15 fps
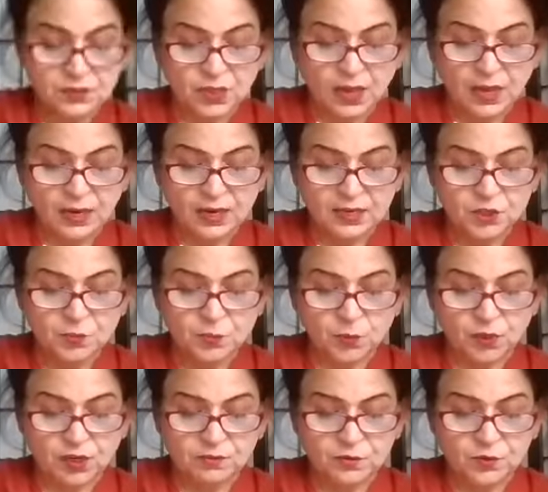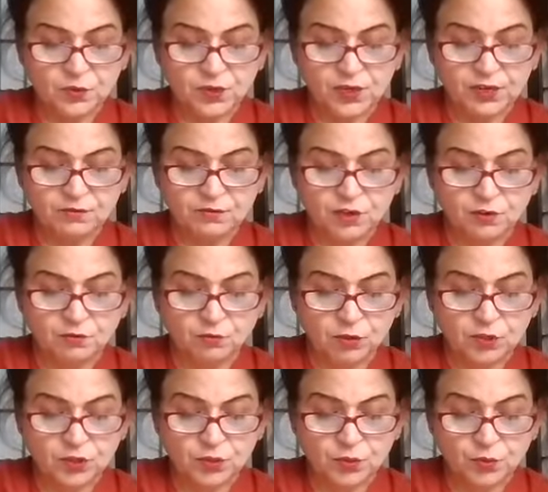Tara spoke of Sugriv's
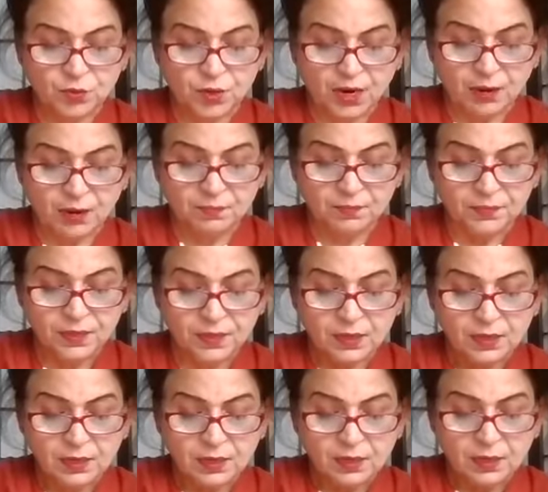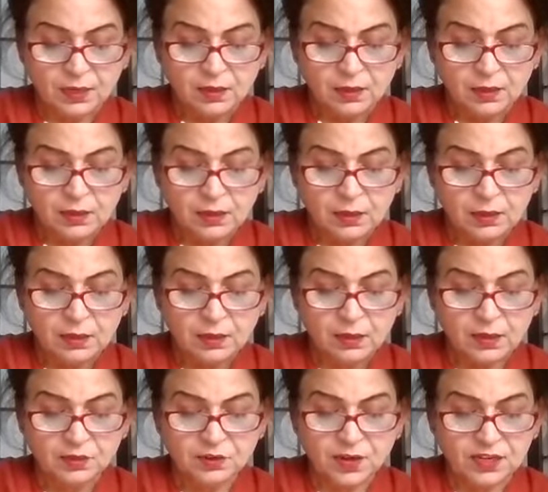devotion to Ram,
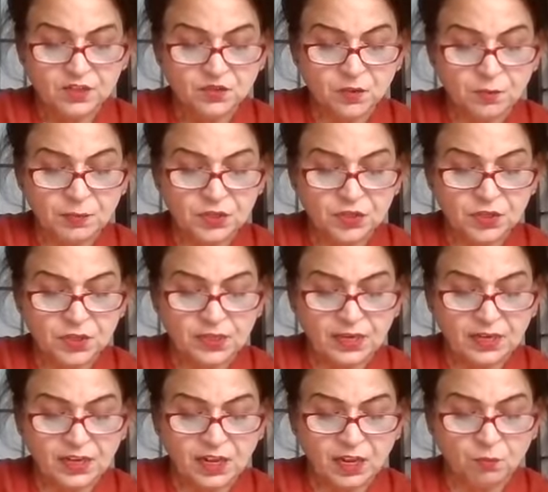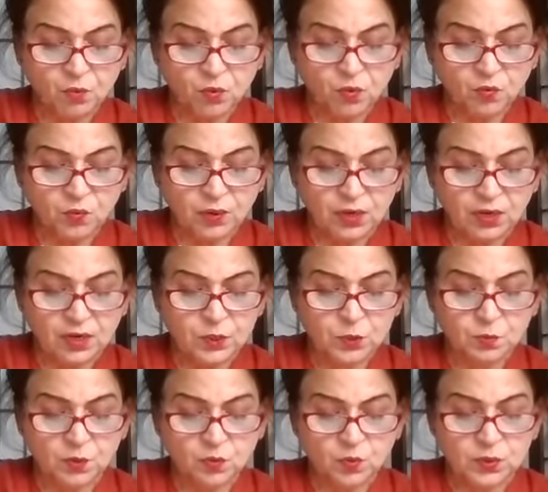the transformation that came over
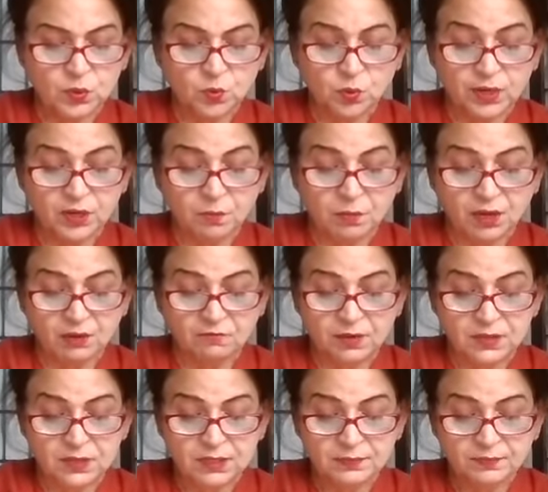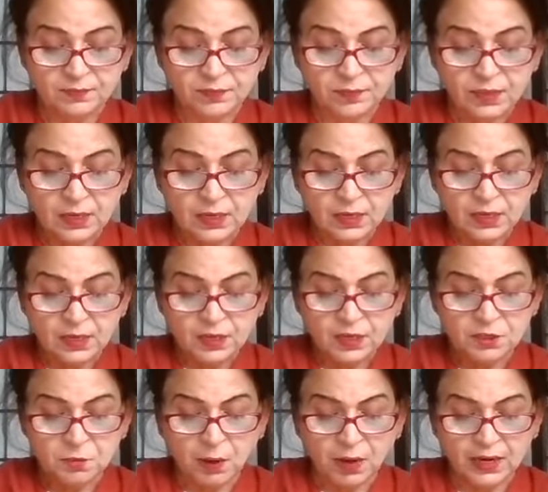Lakshman was quite marvelous.
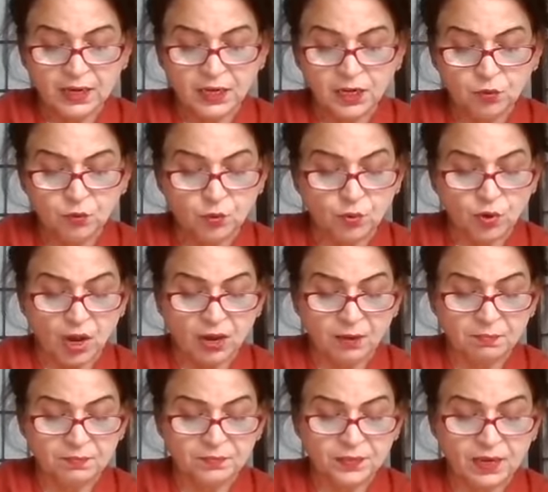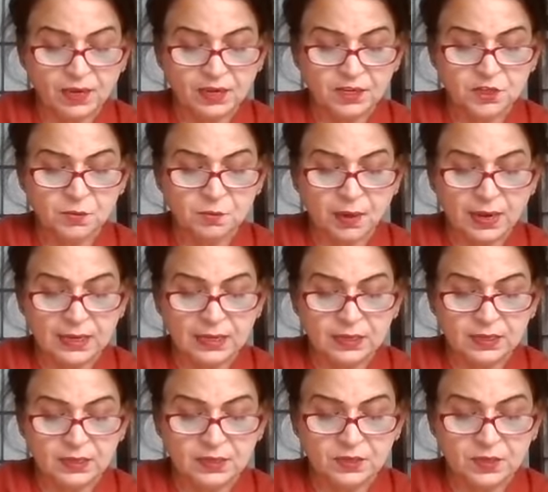His body grew calm, and a smile
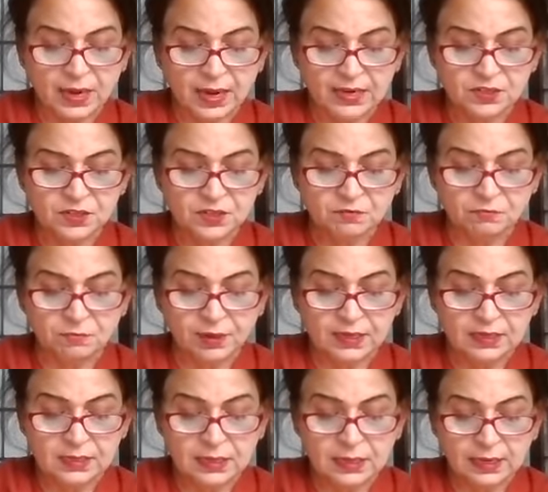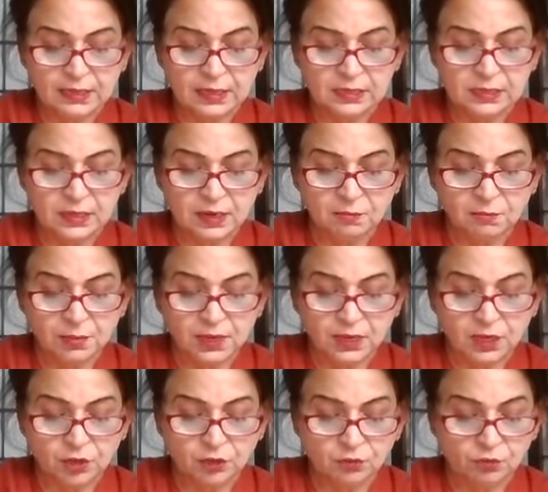lit his handsome face like the sun
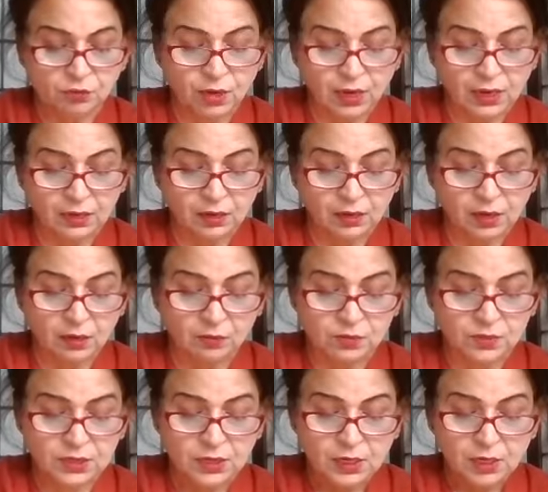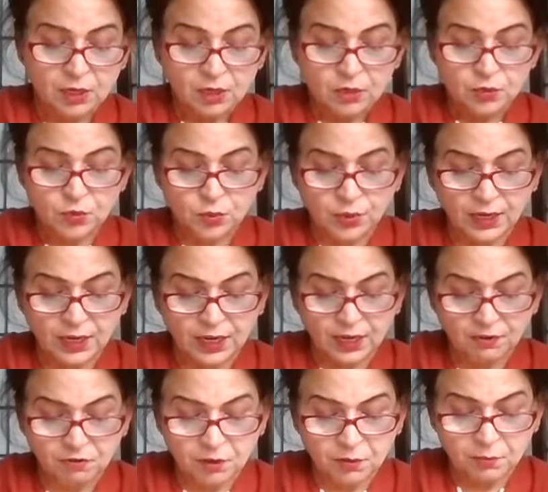breaking through dark clouds.
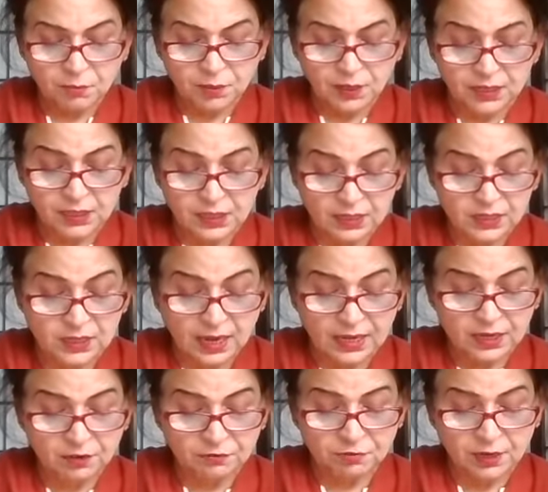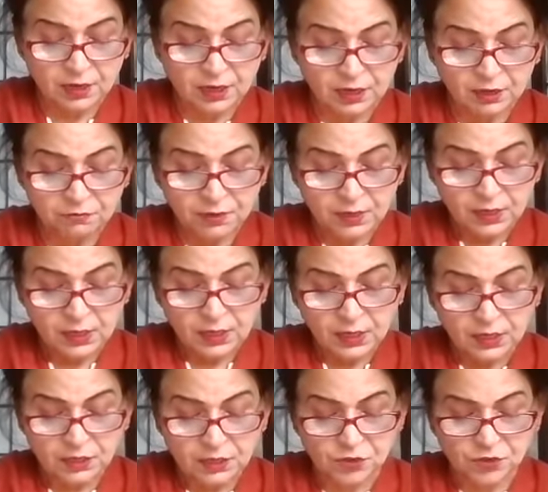Sugriv breathed a sigh of relief.
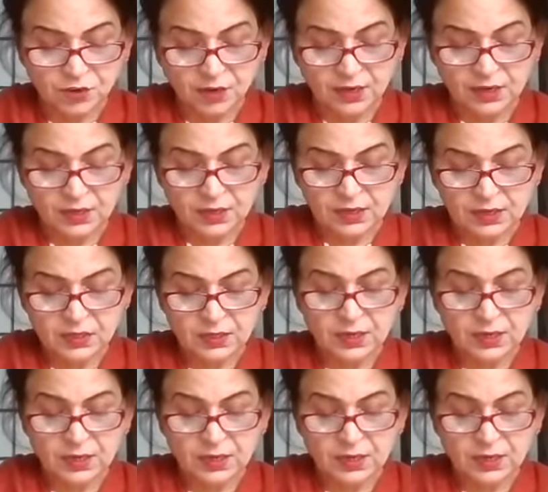His drunkenness